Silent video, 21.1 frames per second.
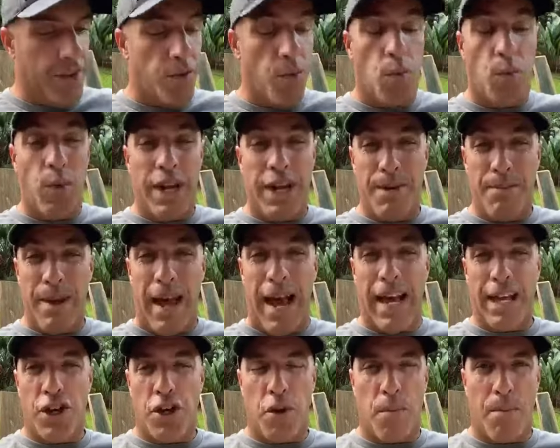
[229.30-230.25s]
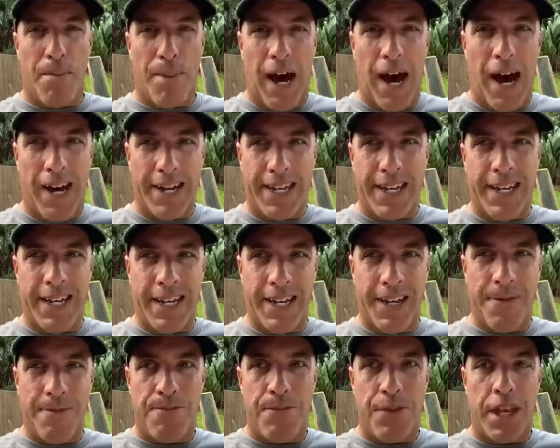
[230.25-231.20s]
to win back your
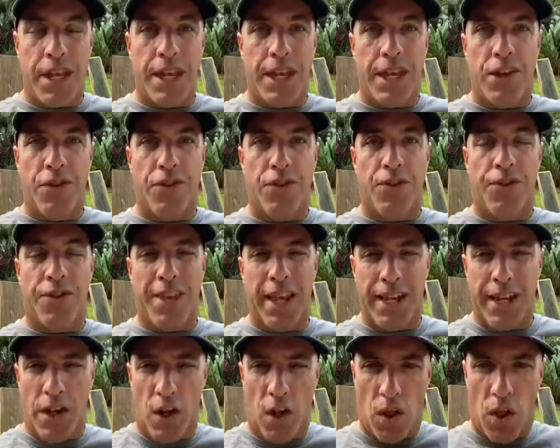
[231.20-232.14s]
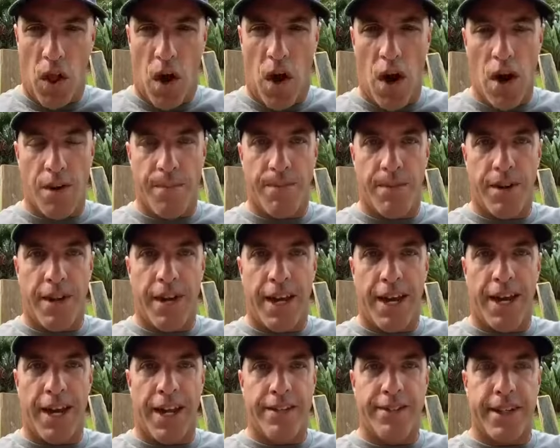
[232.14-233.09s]
body is to set an alarm
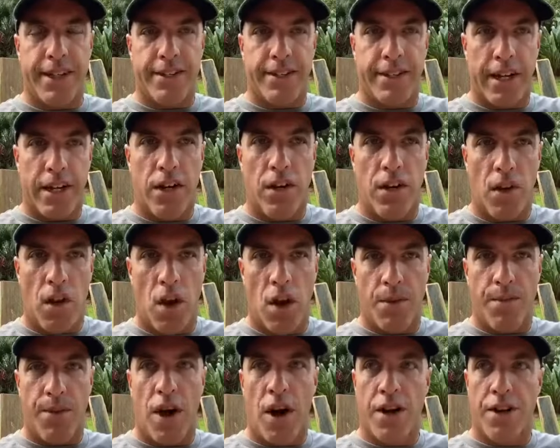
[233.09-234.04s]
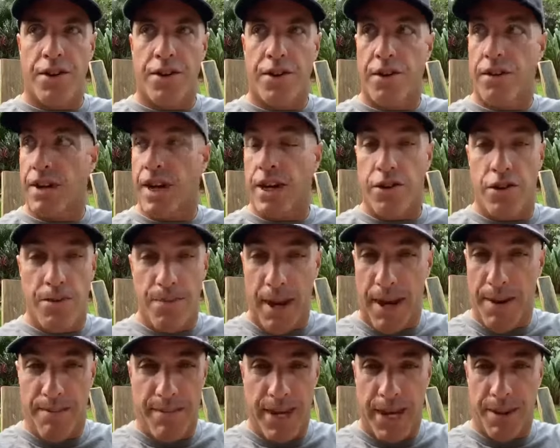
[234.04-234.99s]
and I say set an alarm on your. Now you
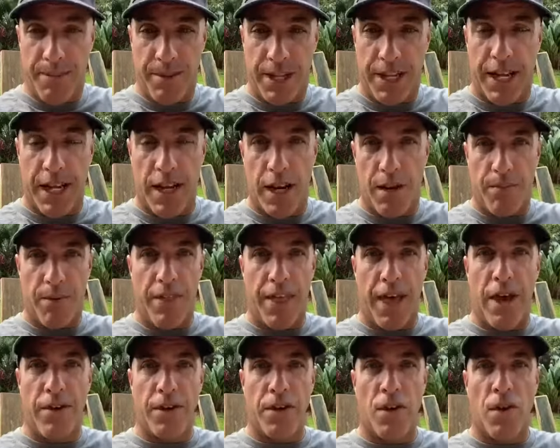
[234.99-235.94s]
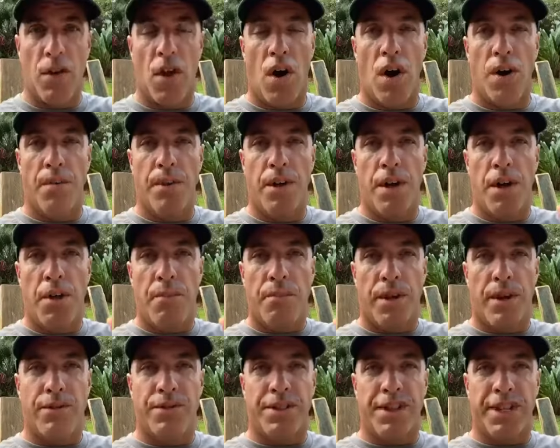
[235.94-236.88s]
may be able to get up without an alarm,
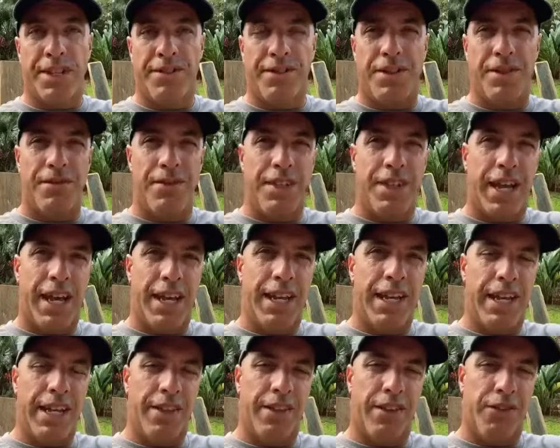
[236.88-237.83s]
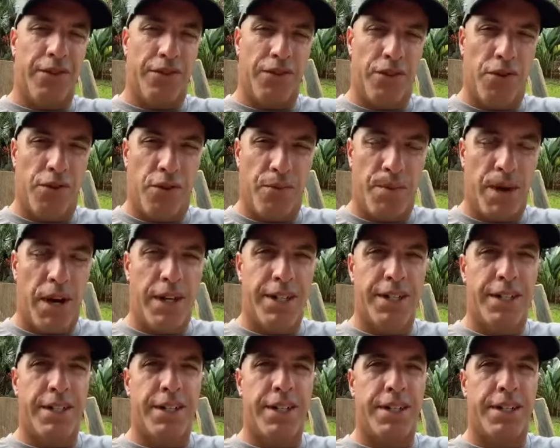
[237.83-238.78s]
but I would say if you tend to hit the snooze
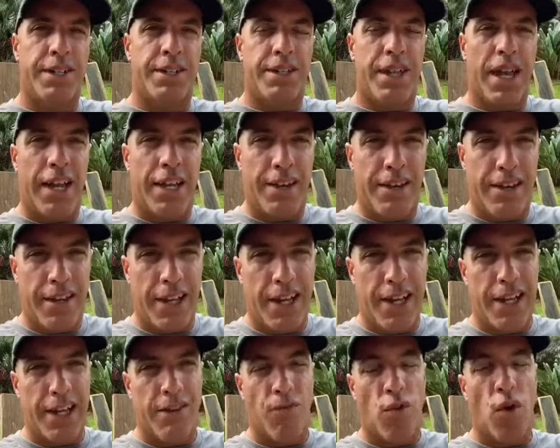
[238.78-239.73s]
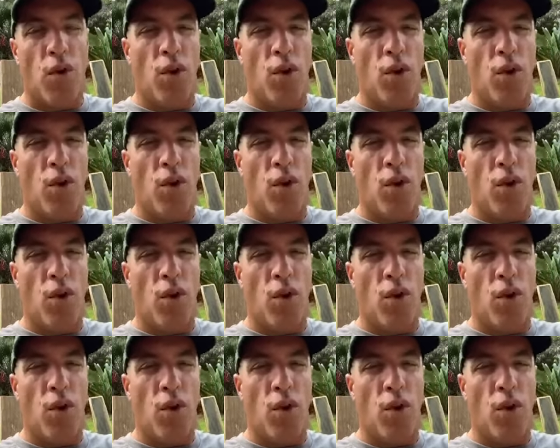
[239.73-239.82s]
button and you tend to like